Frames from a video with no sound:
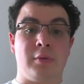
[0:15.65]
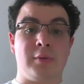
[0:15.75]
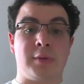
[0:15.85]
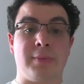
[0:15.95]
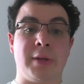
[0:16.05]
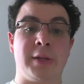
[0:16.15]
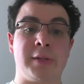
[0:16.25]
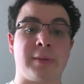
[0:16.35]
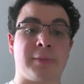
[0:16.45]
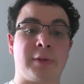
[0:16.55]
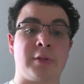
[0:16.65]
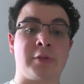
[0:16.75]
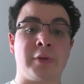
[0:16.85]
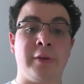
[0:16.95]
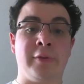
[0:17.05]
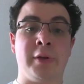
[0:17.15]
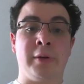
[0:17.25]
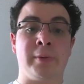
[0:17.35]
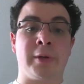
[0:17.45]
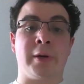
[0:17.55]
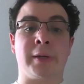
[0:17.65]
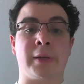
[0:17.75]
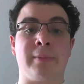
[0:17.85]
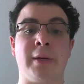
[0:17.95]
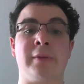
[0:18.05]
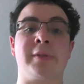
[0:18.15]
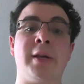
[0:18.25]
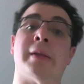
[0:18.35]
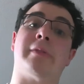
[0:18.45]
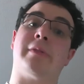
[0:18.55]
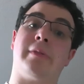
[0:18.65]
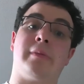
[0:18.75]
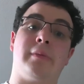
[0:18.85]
Submitted something to Treva regarding about tennis.